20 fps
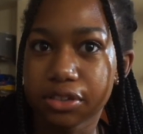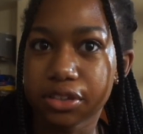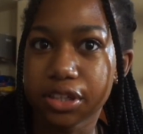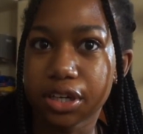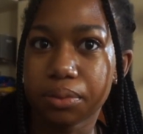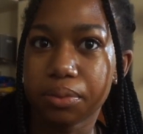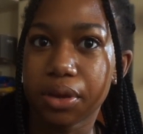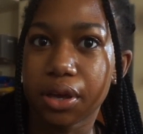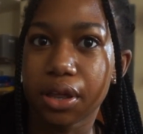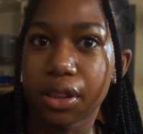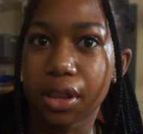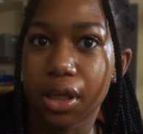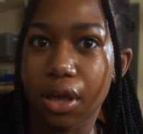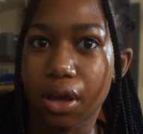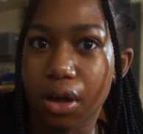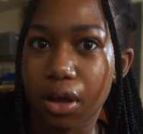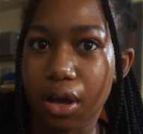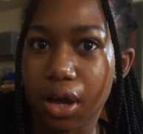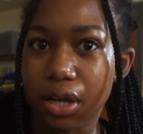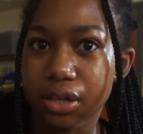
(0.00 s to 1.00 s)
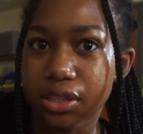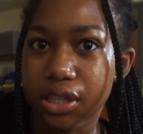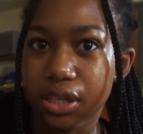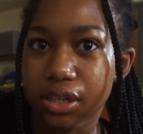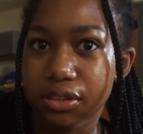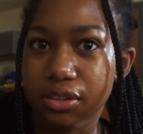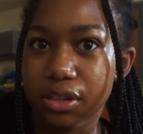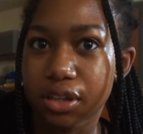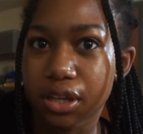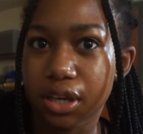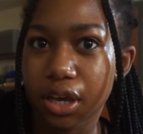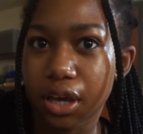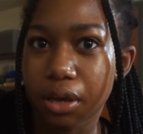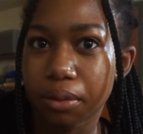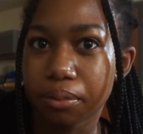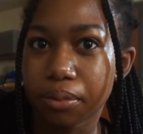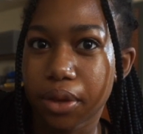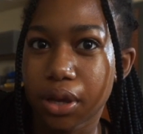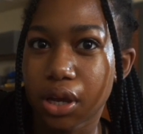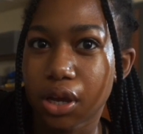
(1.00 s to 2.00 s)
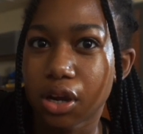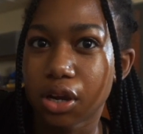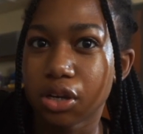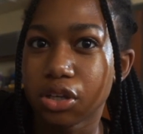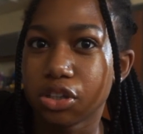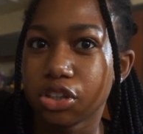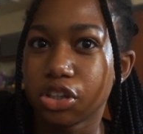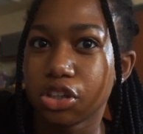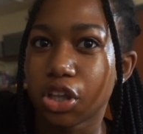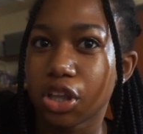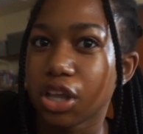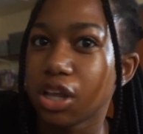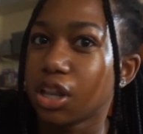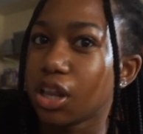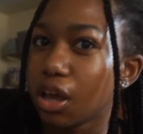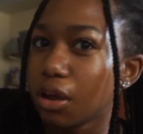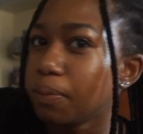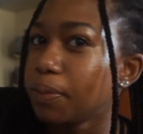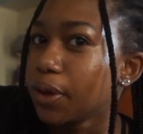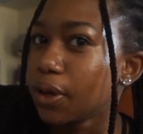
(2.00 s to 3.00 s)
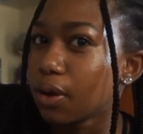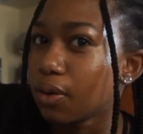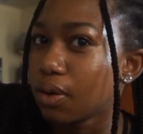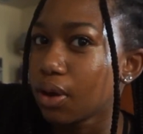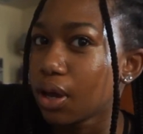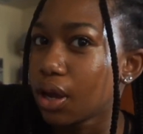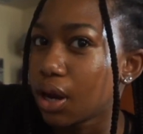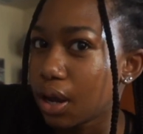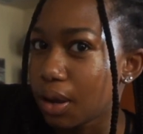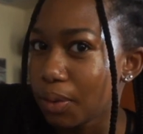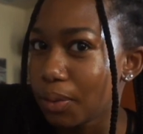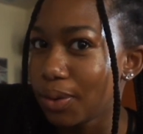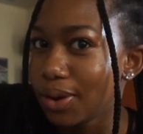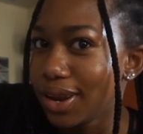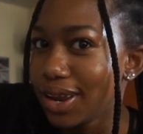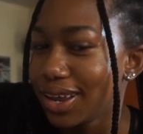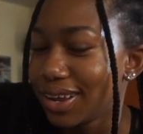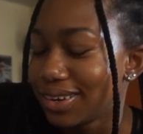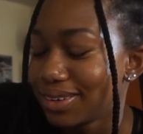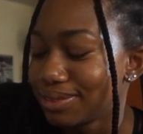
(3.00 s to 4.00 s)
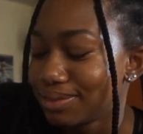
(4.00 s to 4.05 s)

are coming and they all got tickets to the game. So then they'd be going and I win.